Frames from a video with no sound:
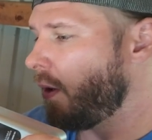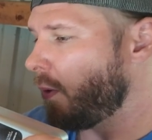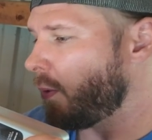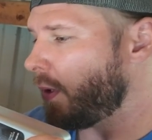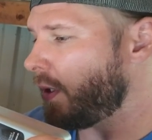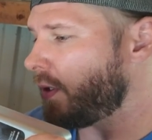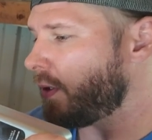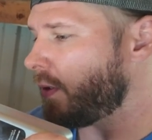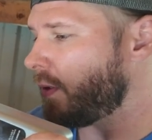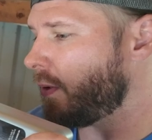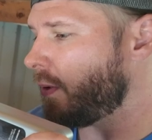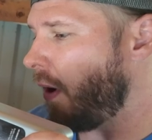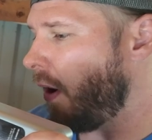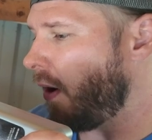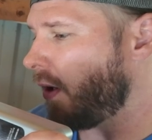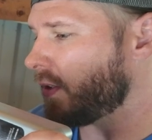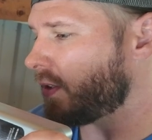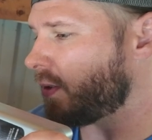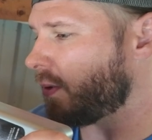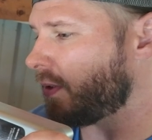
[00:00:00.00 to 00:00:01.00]
We do
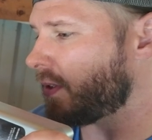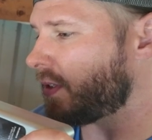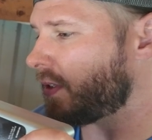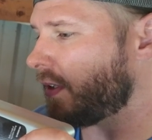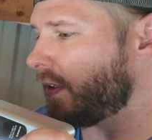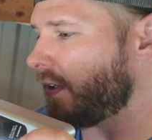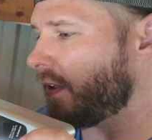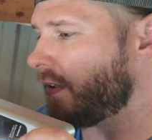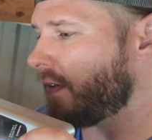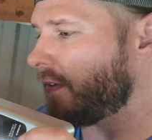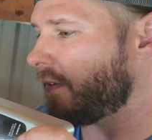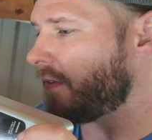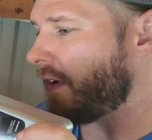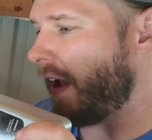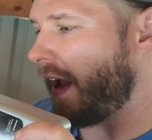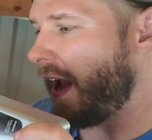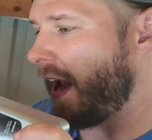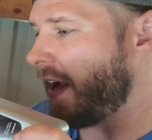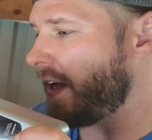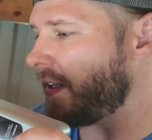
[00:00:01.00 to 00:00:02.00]
all sorts of
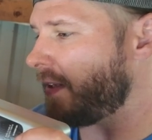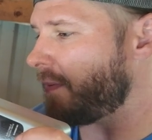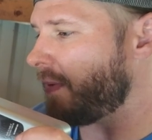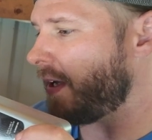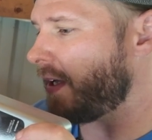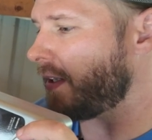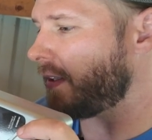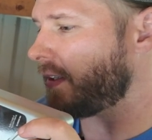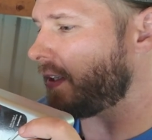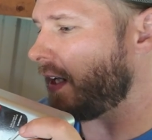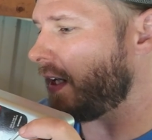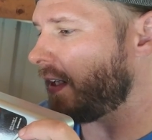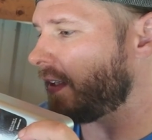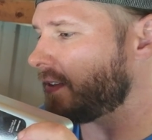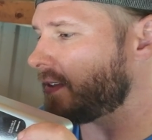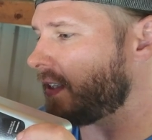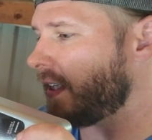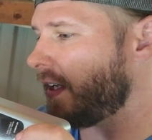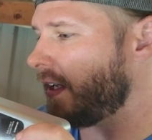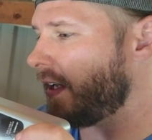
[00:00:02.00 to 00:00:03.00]
handyman
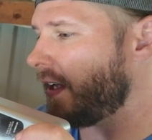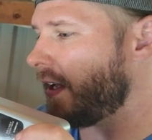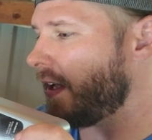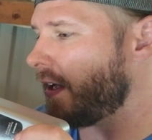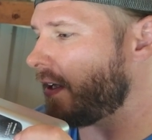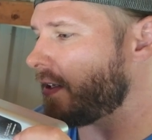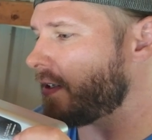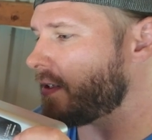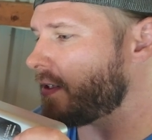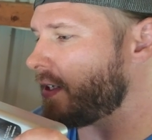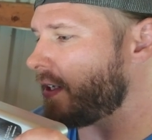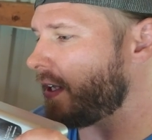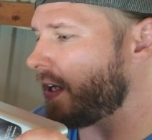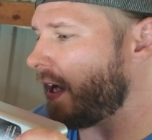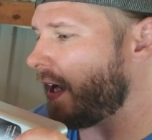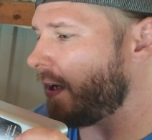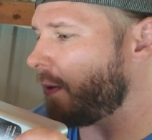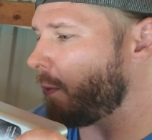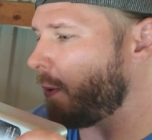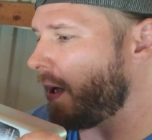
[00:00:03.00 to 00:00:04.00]
content,
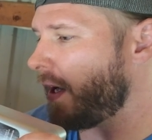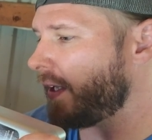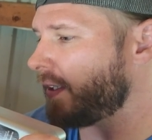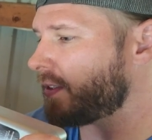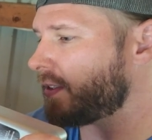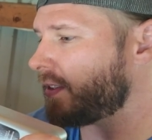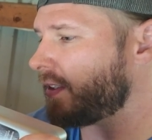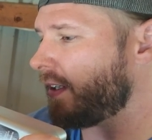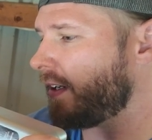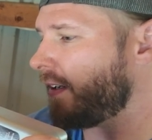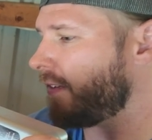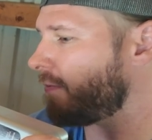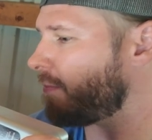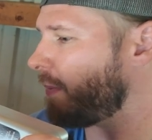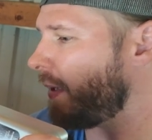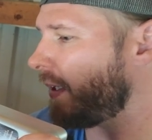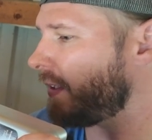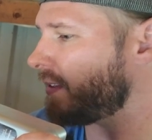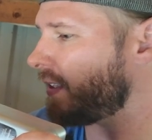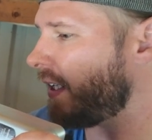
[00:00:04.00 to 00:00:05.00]
DIY stuff,
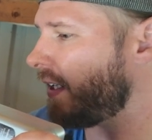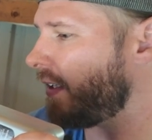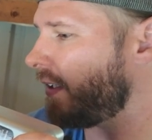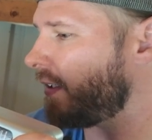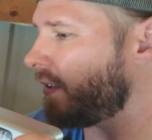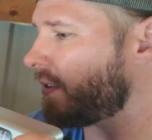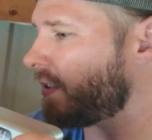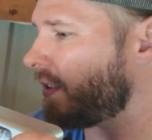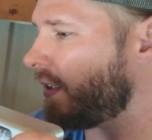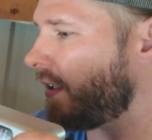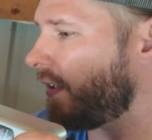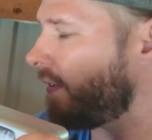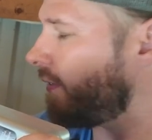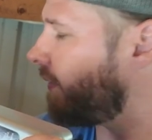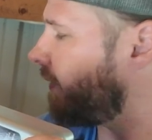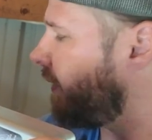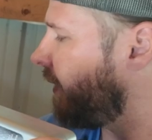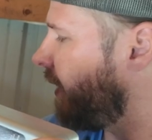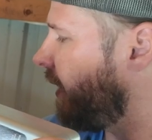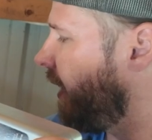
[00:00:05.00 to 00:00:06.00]
maintaining your
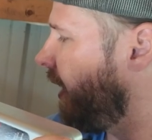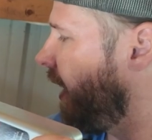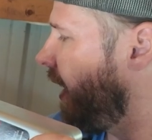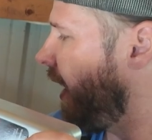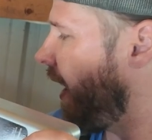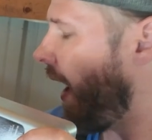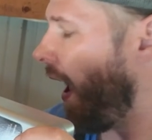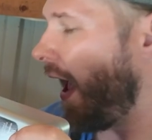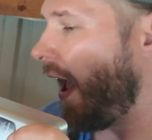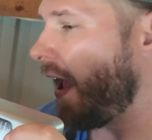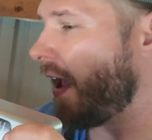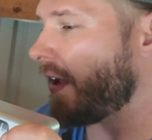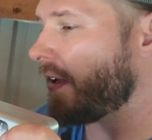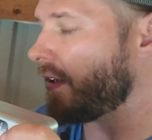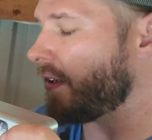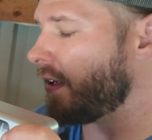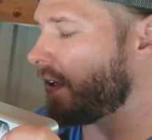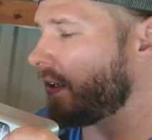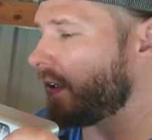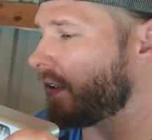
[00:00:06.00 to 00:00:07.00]
stuff,
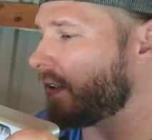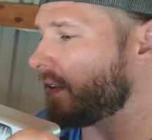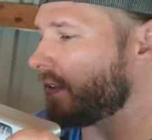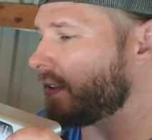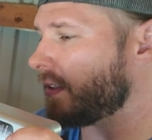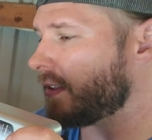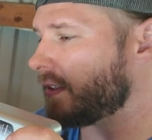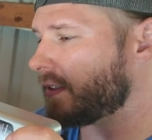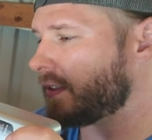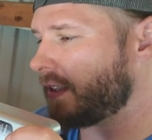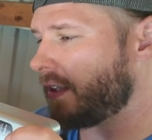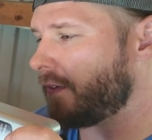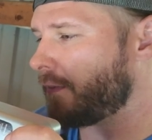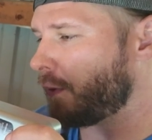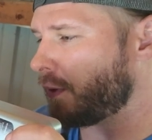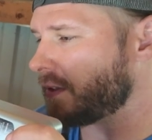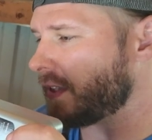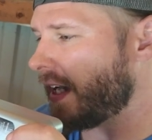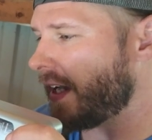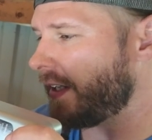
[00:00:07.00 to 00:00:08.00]
and uh,
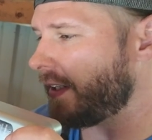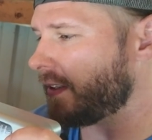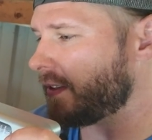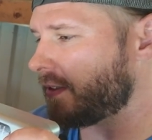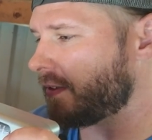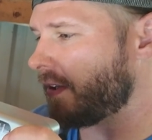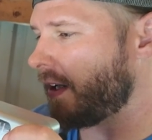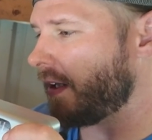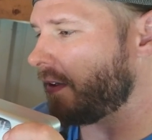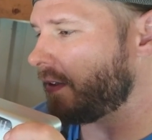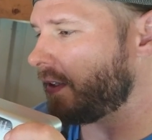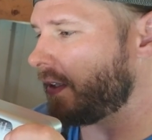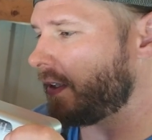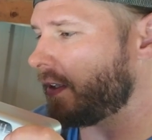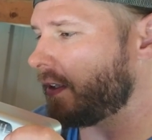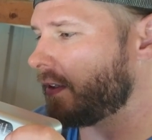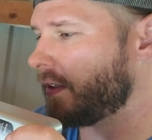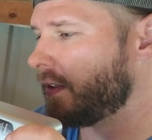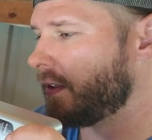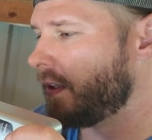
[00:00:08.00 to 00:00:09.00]
self-reliance around
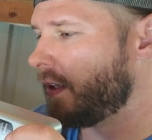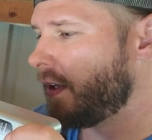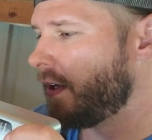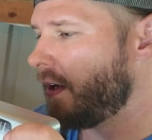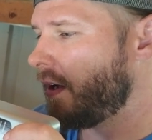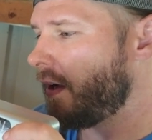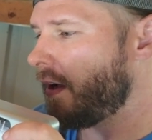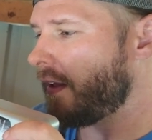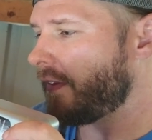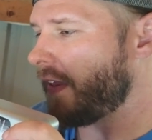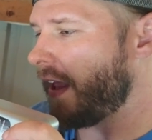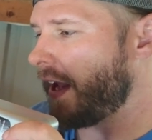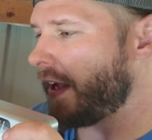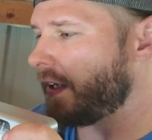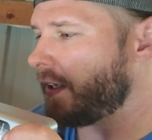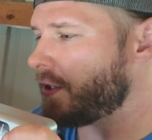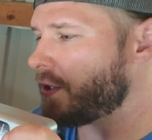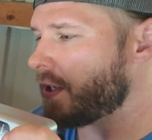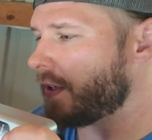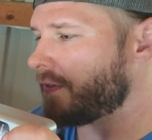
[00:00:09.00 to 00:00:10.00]
here at the
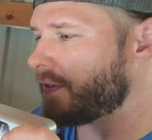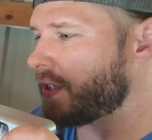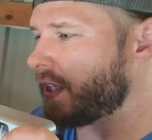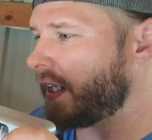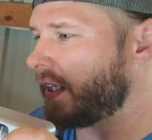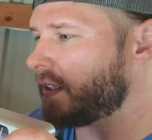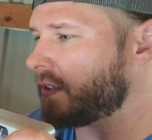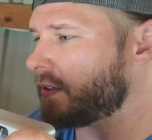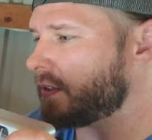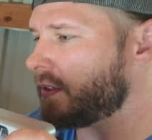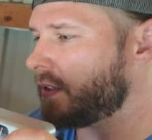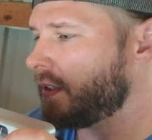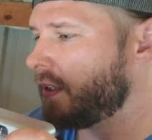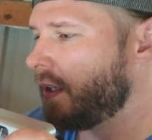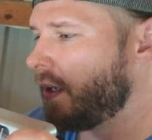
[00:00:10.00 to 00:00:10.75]
Handy Jeff channel.